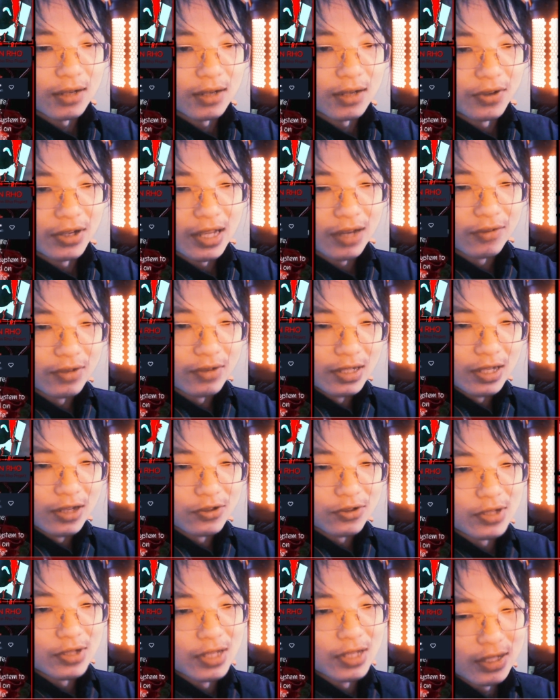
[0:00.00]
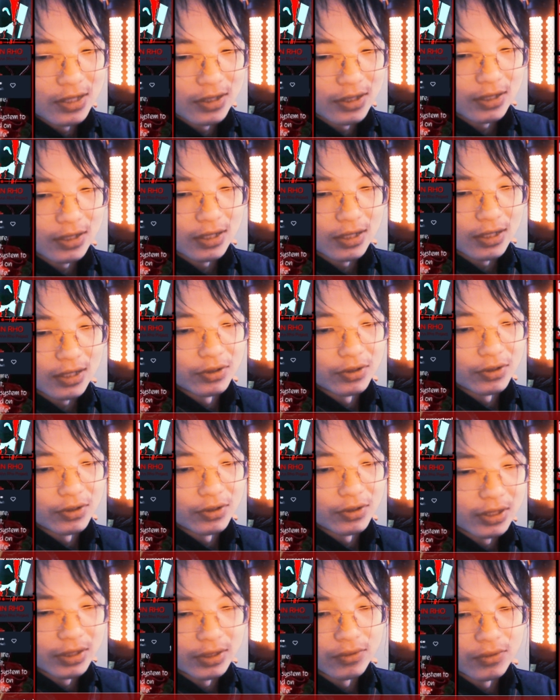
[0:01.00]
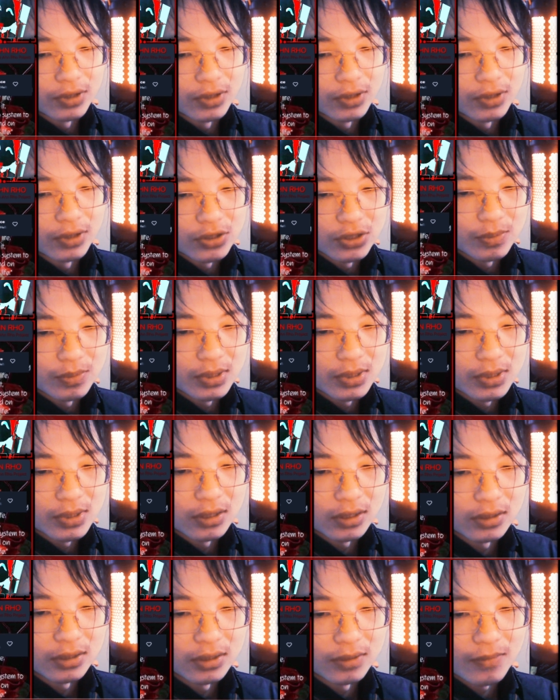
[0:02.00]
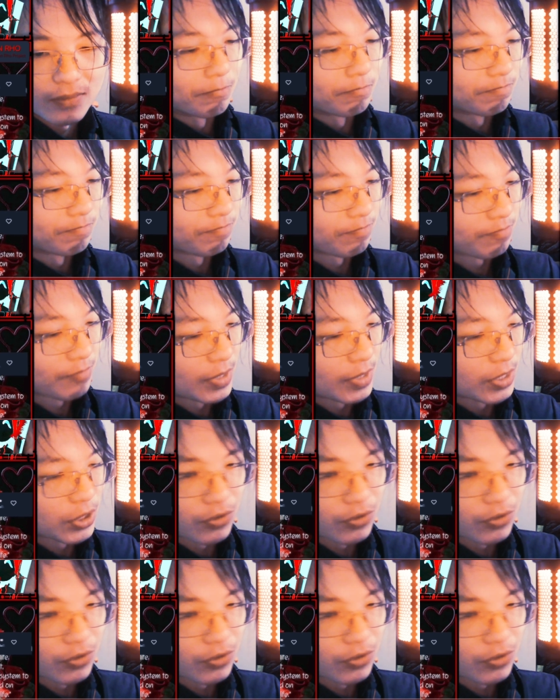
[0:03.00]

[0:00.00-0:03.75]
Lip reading: heavy day yesterday regarding the relationships and stress